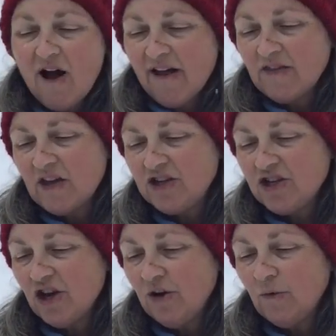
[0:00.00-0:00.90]
on the
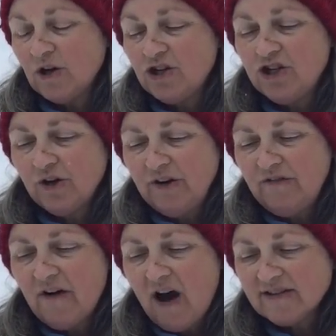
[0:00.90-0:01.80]
show were Jodie
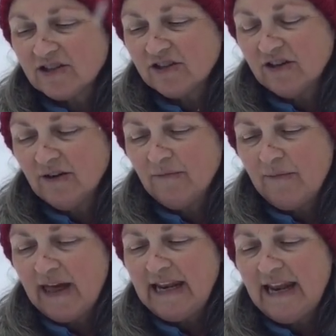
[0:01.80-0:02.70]
Foster,
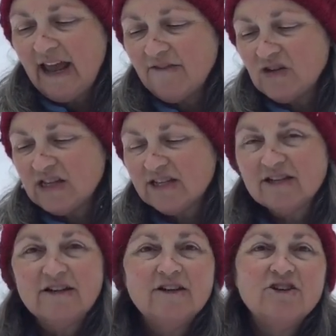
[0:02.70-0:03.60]
Betty
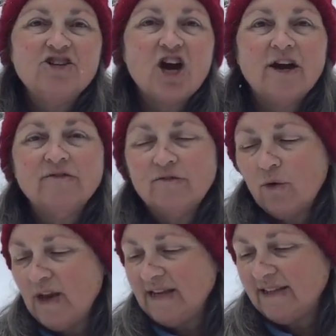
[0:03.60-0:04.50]
Davis, John
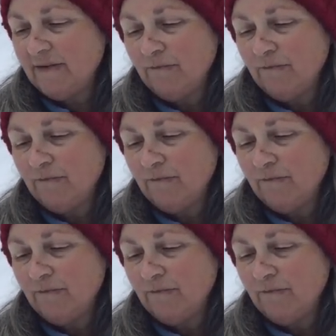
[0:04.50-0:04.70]
Voight,